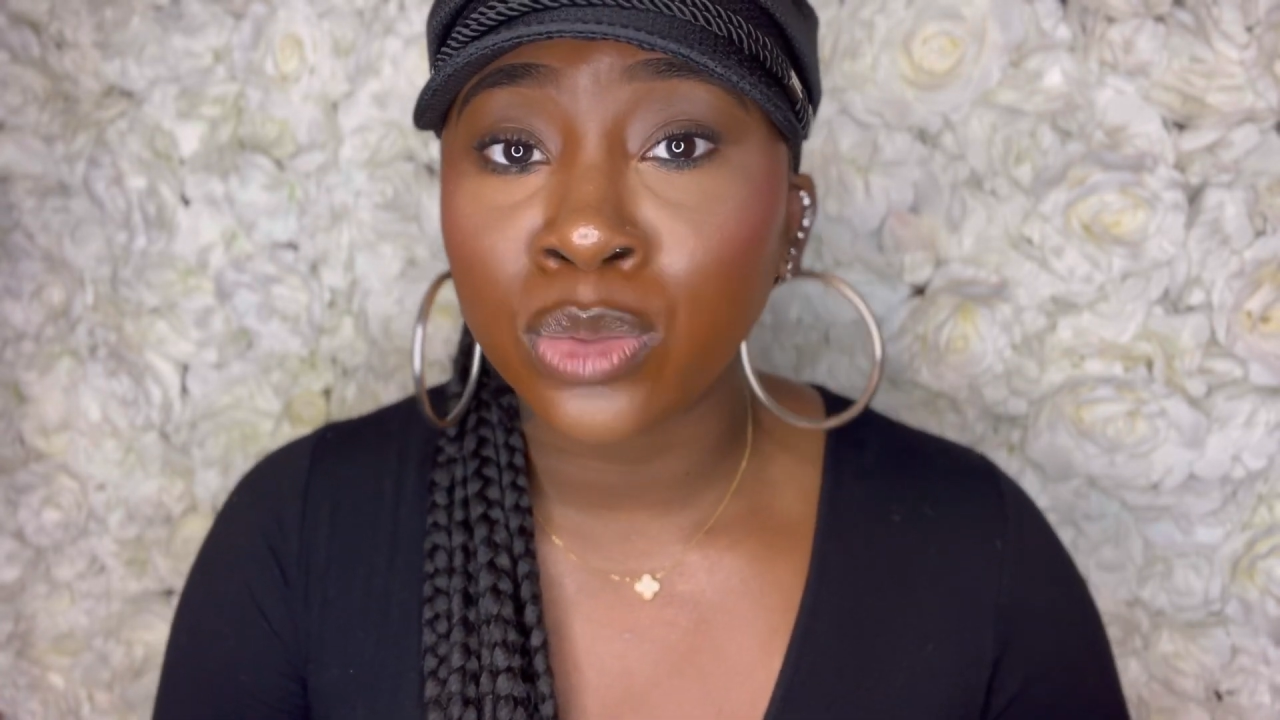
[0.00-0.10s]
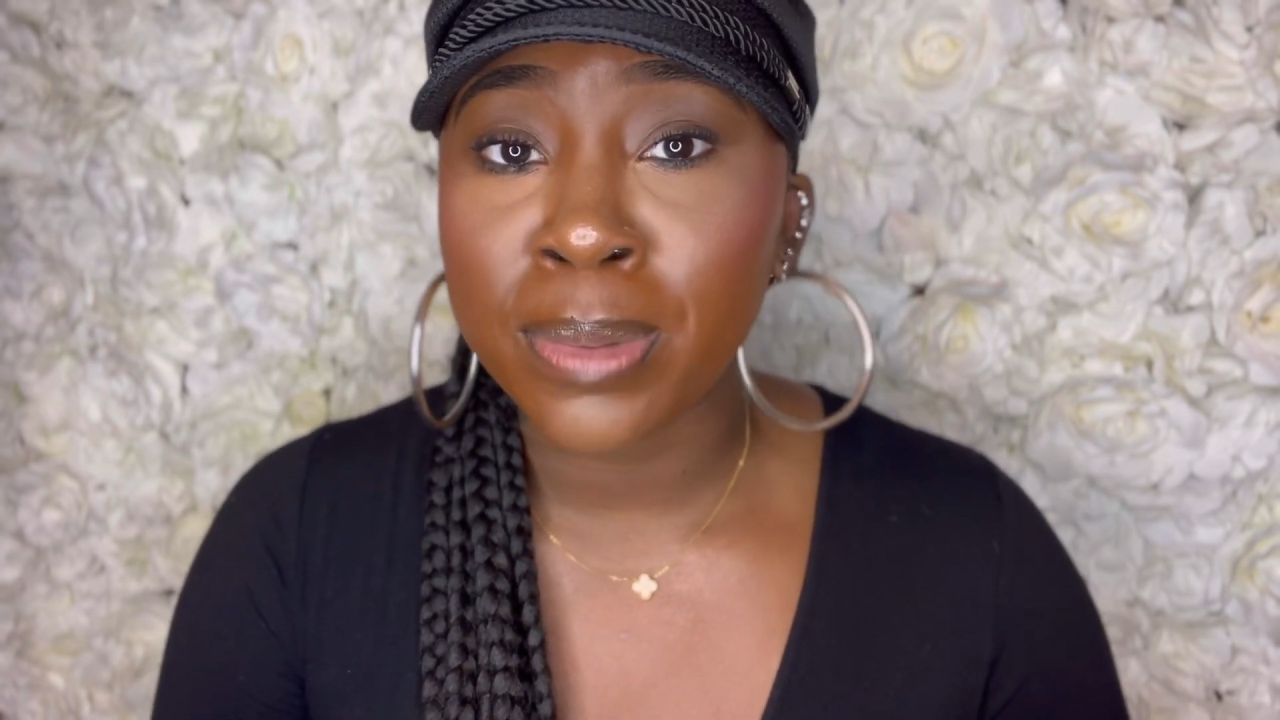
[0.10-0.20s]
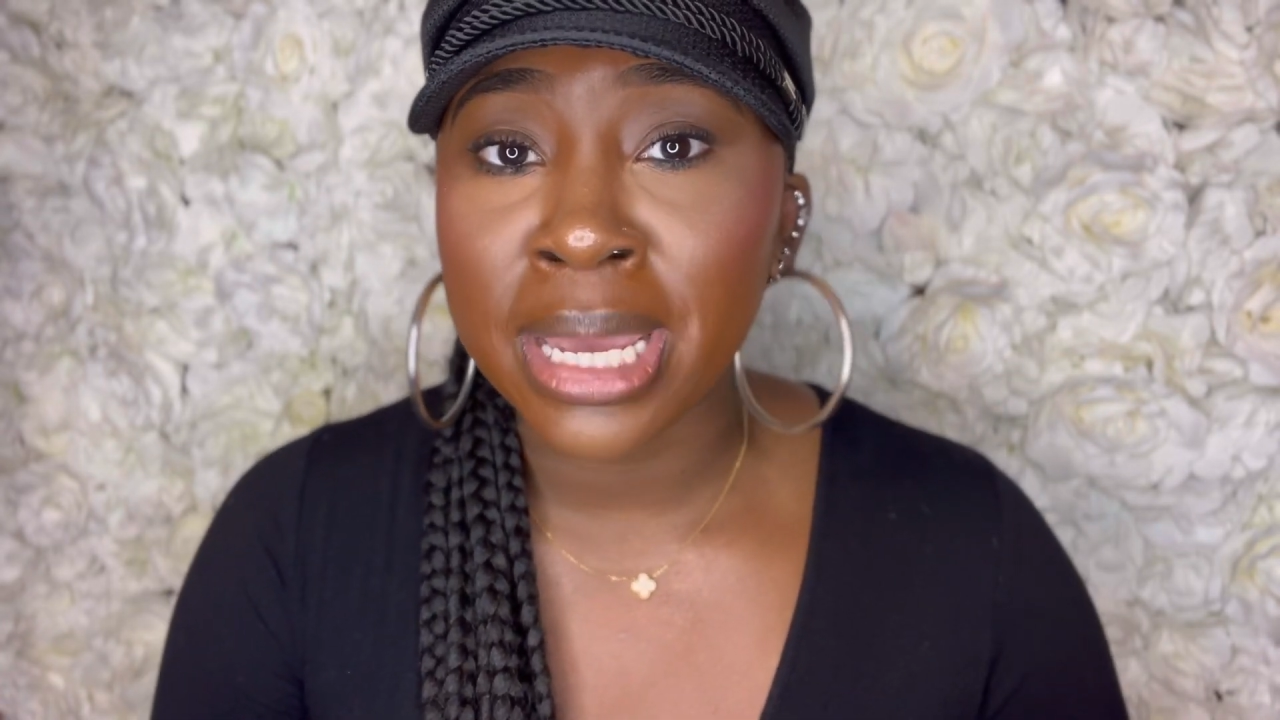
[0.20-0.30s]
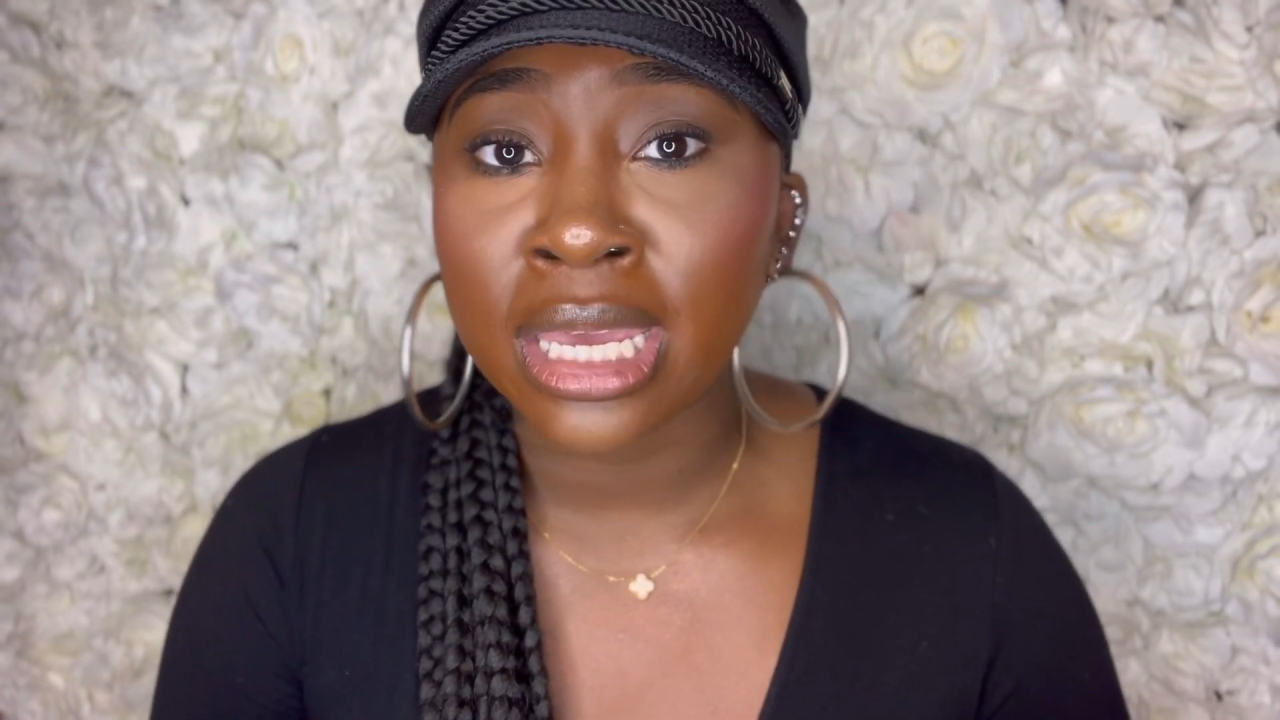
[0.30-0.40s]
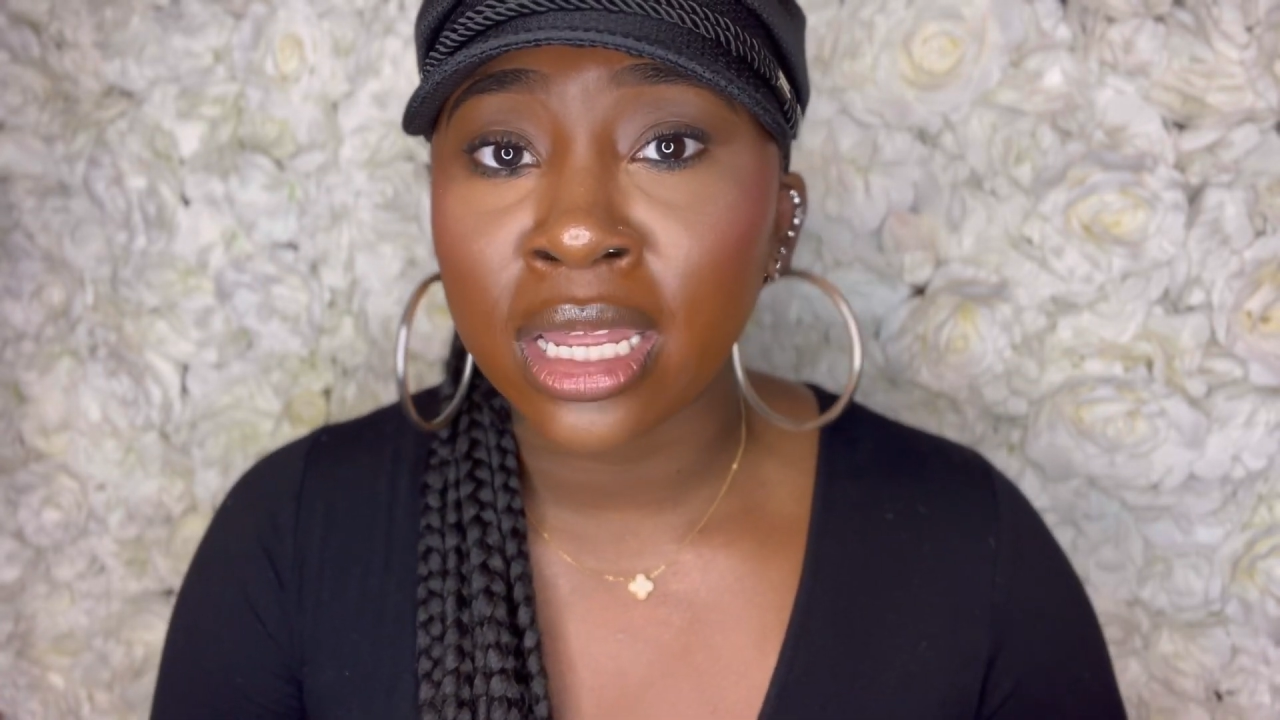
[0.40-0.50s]

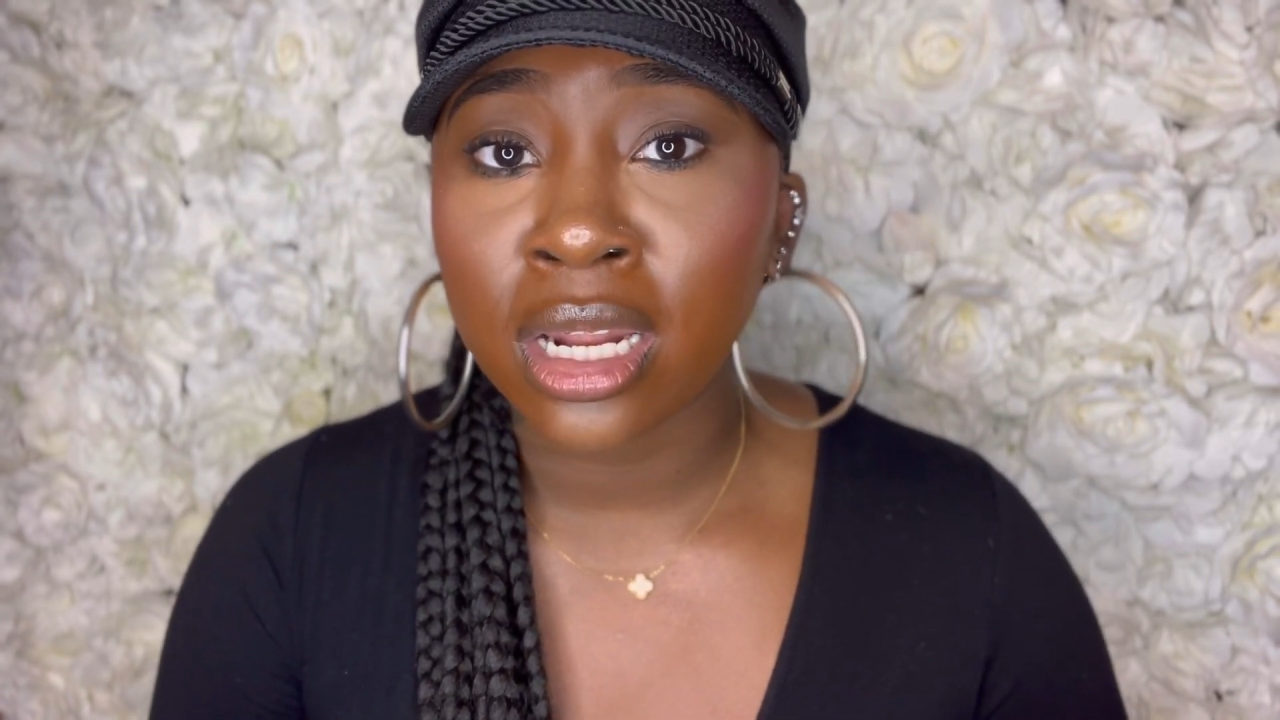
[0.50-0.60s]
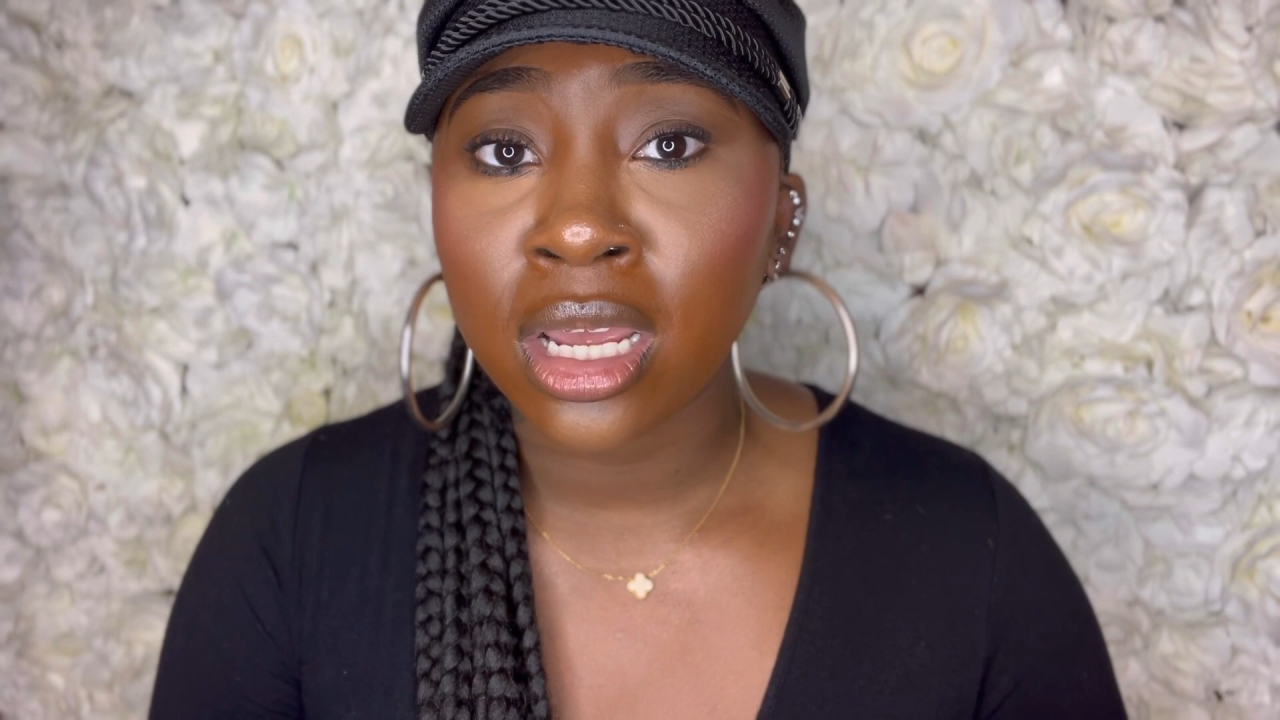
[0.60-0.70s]
making.